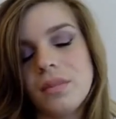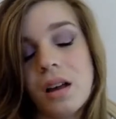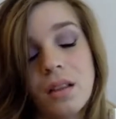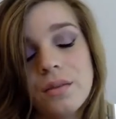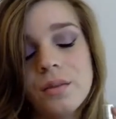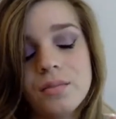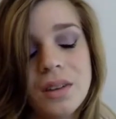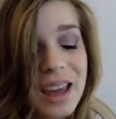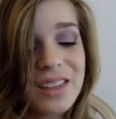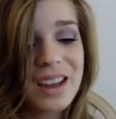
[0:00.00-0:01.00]
I love them.
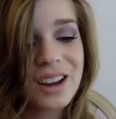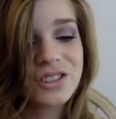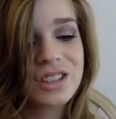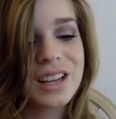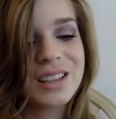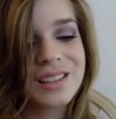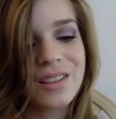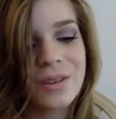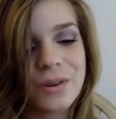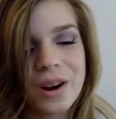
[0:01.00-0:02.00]
And they actually taste a
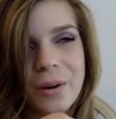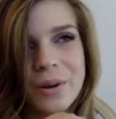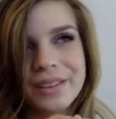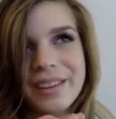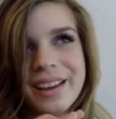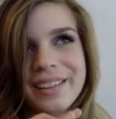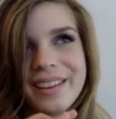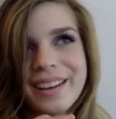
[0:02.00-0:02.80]
little good. I wouldn't say it's